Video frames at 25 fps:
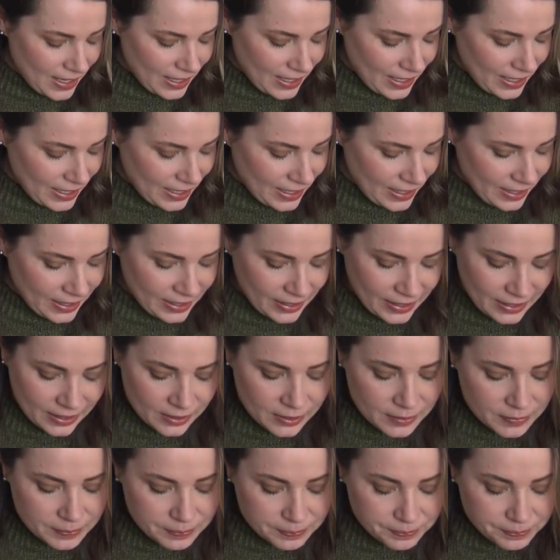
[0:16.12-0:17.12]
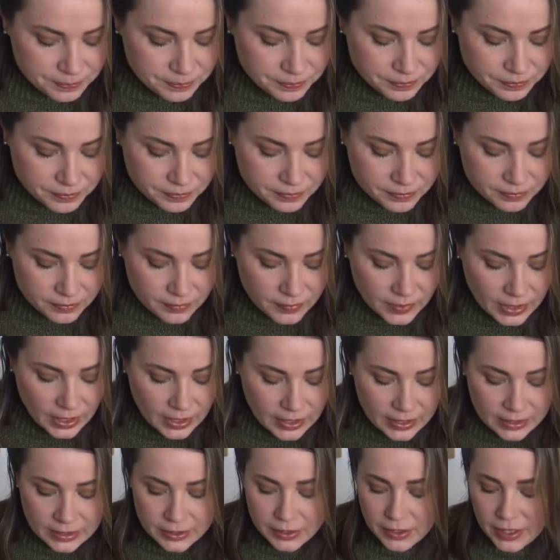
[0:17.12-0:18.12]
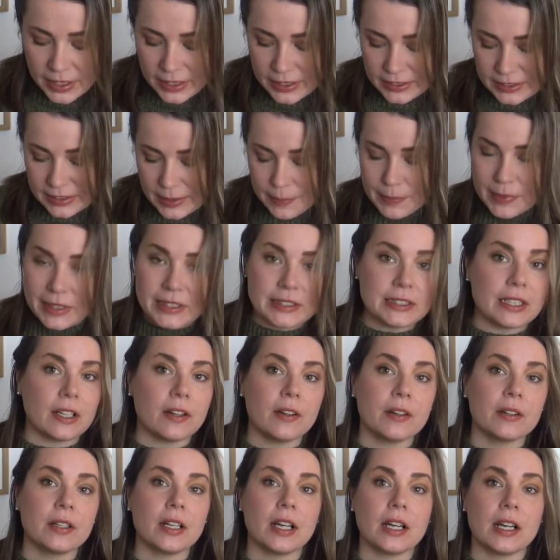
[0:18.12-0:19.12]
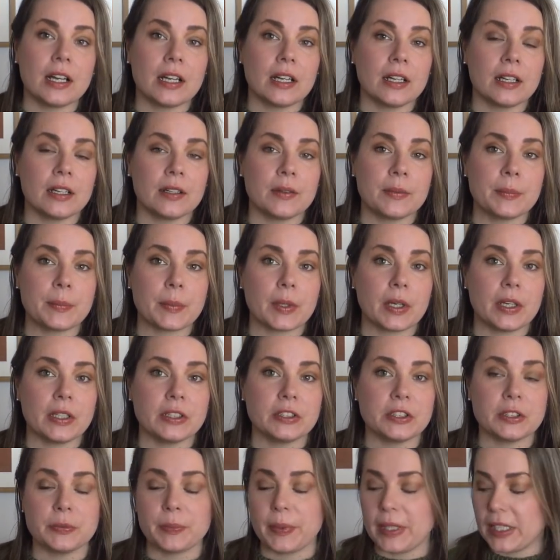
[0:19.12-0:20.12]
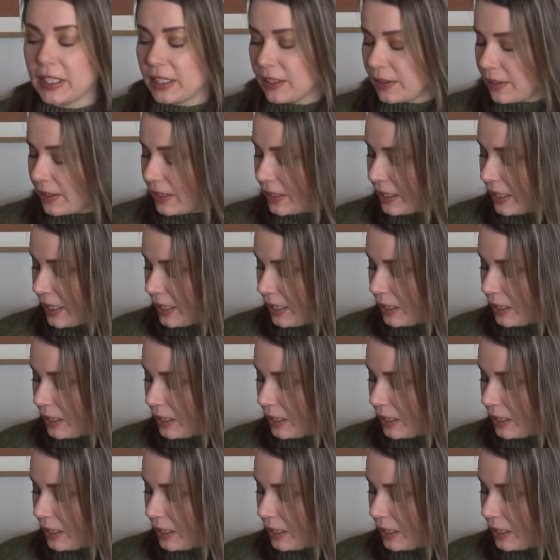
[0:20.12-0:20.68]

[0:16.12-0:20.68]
And in today's episode I'm going to be